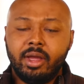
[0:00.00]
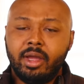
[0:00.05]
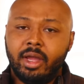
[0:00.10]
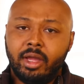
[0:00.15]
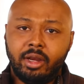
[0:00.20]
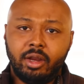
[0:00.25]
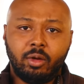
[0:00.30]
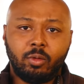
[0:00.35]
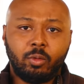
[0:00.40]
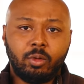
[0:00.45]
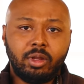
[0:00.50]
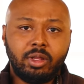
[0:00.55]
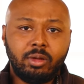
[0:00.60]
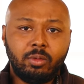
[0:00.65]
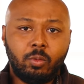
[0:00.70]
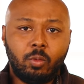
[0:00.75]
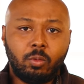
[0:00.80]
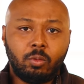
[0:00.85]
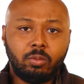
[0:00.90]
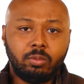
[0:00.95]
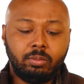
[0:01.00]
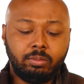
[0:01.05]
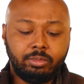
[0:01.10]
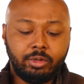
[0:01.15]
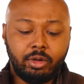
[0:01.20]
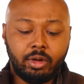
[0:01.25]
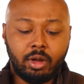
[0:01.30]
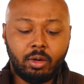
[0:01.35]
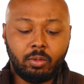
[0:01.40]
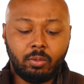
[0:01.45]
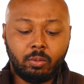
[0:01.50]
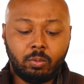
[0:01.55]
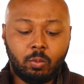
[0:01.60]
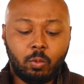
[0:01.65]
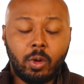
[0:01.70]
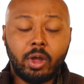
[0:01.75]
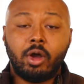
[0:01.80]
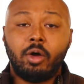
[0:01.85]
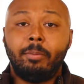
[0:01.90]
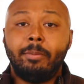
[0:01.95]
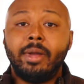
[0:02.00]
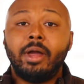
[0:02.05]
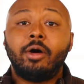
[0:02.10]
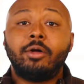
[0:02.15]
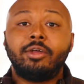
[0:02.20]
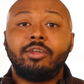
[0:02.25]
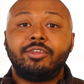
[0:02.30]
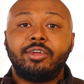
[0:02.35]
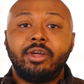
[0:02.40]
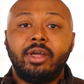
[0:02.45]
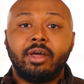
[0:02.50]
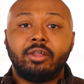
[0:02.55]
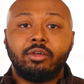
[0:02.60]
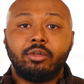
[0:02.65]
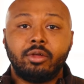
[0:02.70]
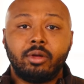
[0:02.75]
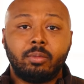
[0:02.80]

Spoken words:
and they're really, you know, well melded together.